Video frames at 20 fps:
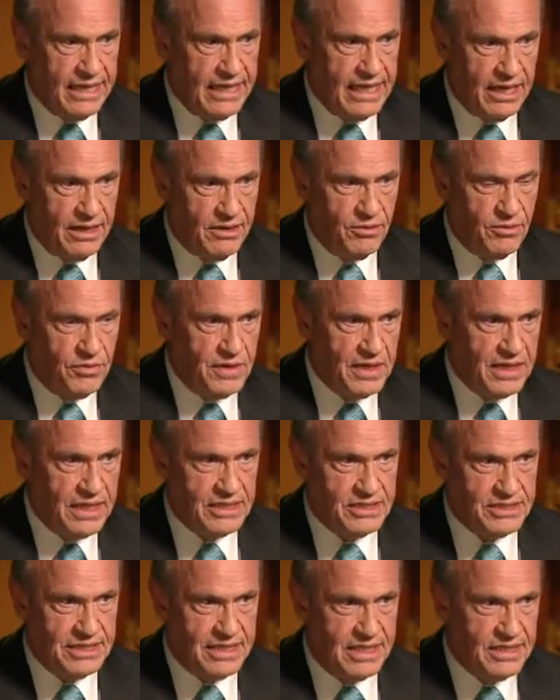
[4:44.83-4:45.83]
I don't
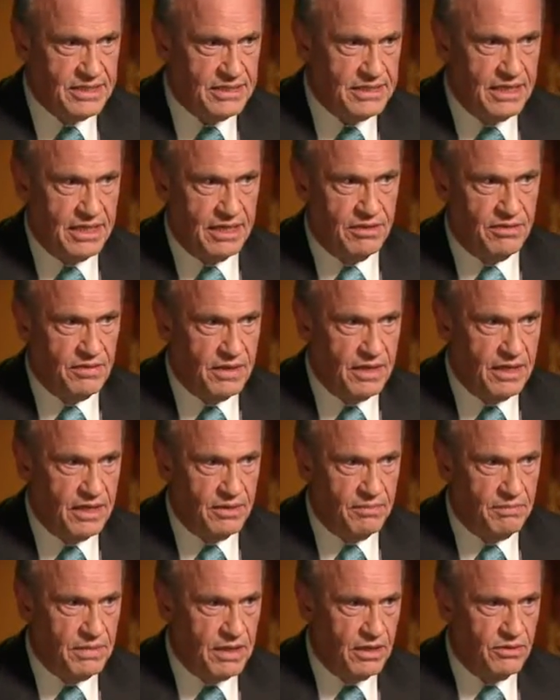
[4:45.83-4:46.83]
think it says
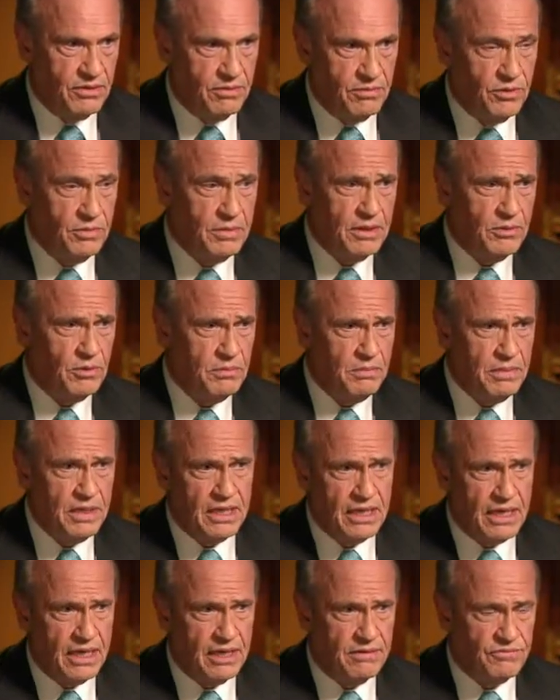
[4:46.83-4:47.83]
anything about the movement. It
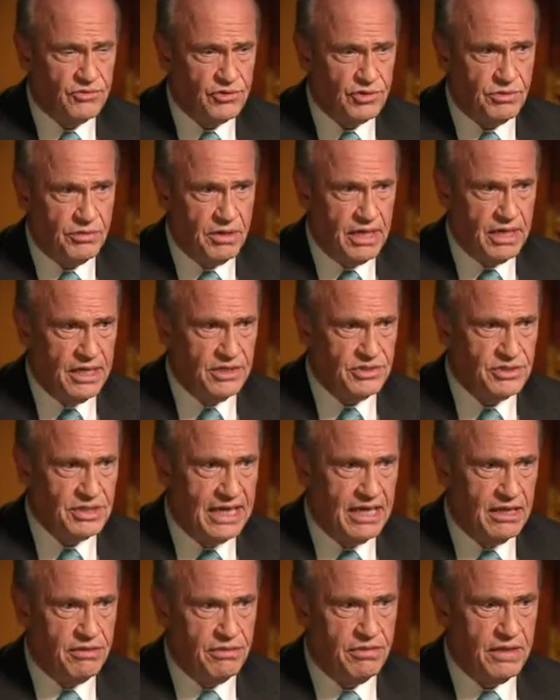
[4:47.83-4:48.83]
would be kind of
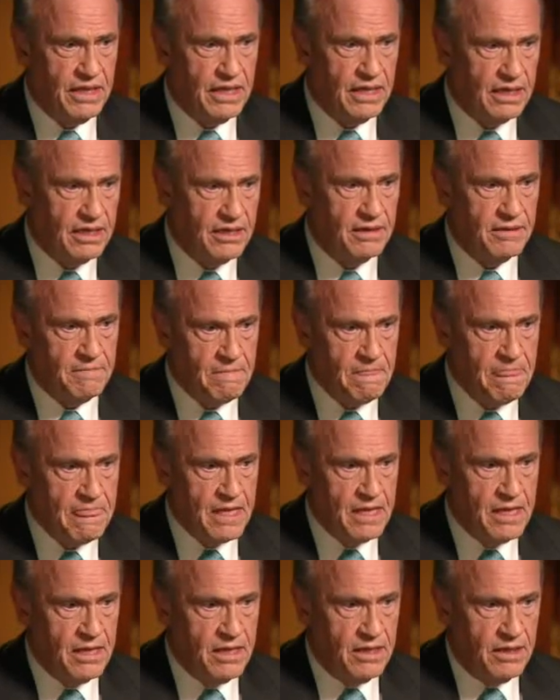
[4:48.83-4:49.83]
strange, I think,
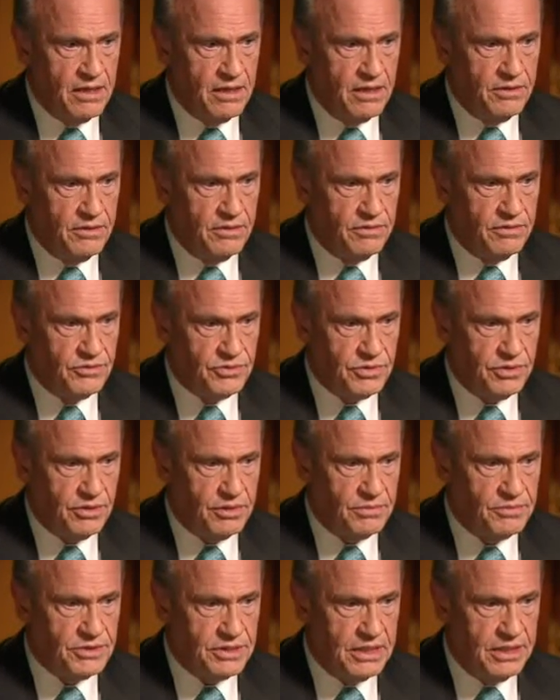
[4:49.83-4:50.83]
under the
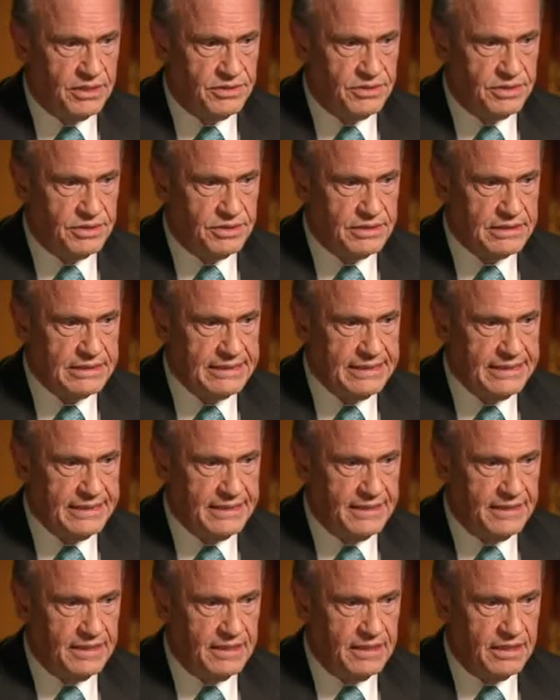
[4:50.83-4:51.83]
circumstances,
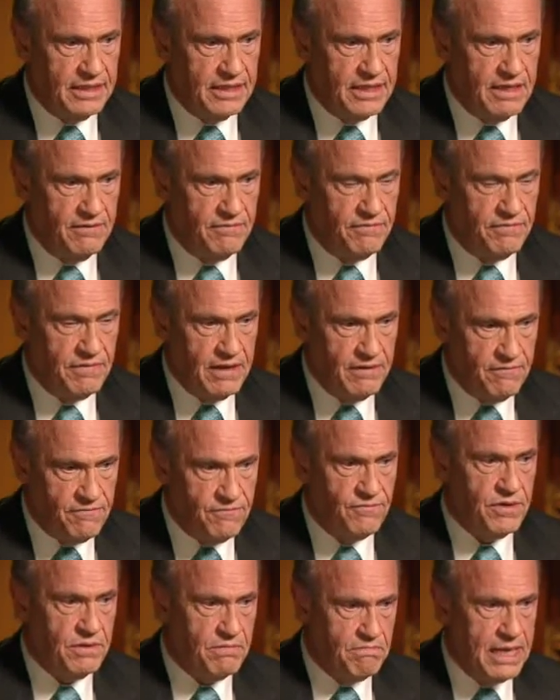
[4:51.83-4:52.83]
if
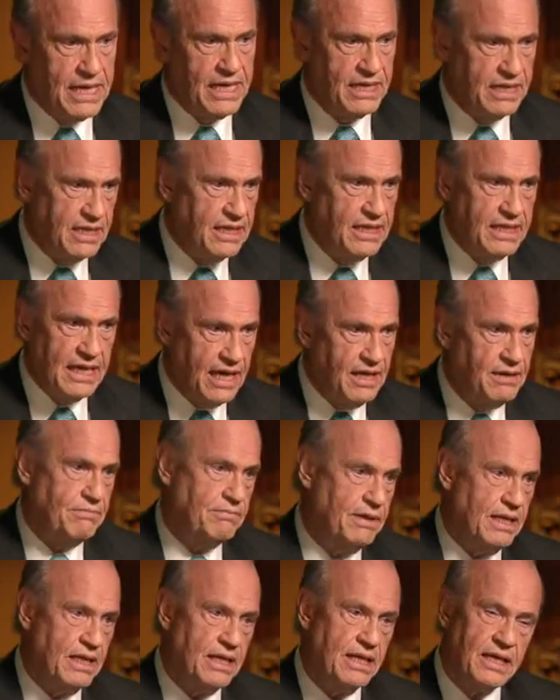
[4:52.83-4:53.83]
everybody
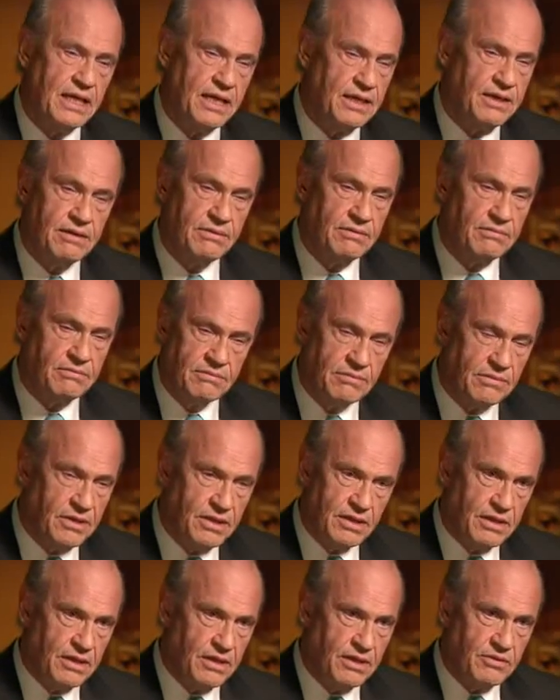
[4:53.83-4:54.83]
got behind
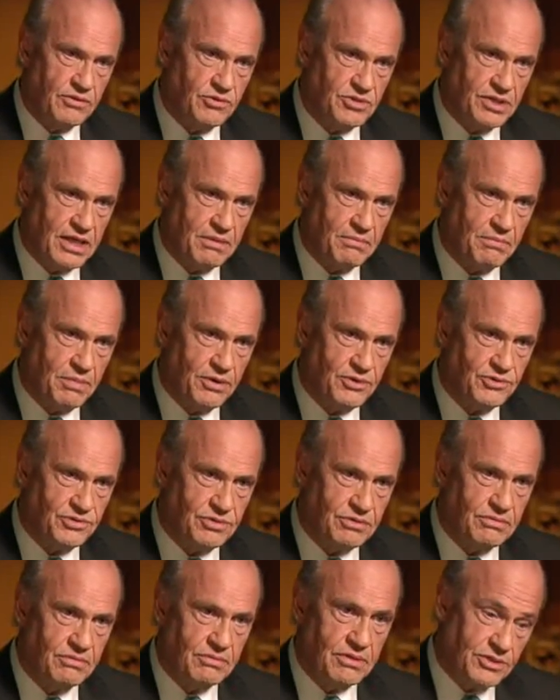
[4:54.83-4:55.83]
the same
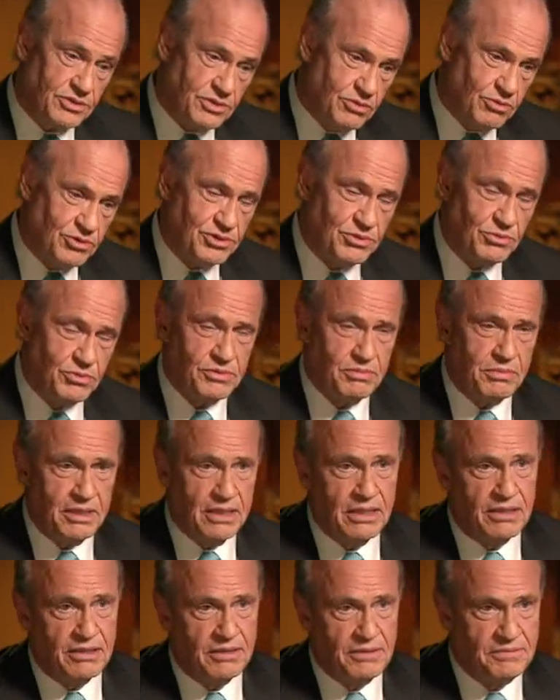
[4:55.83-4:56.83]
person, unless, of course, it
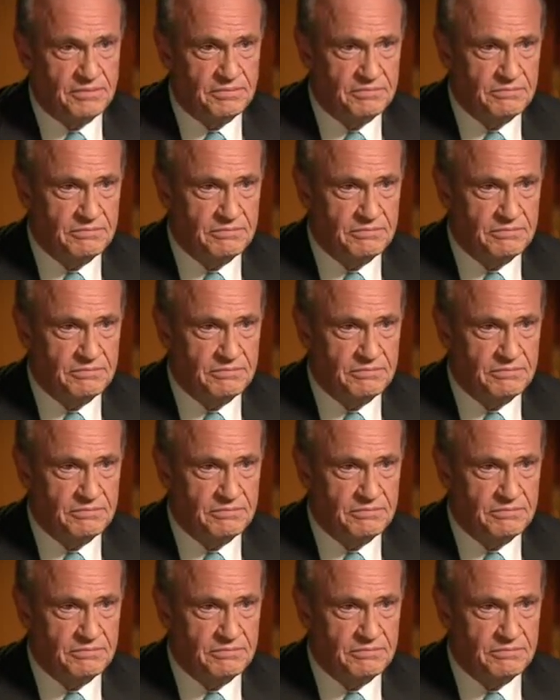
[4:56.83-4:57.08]
was me.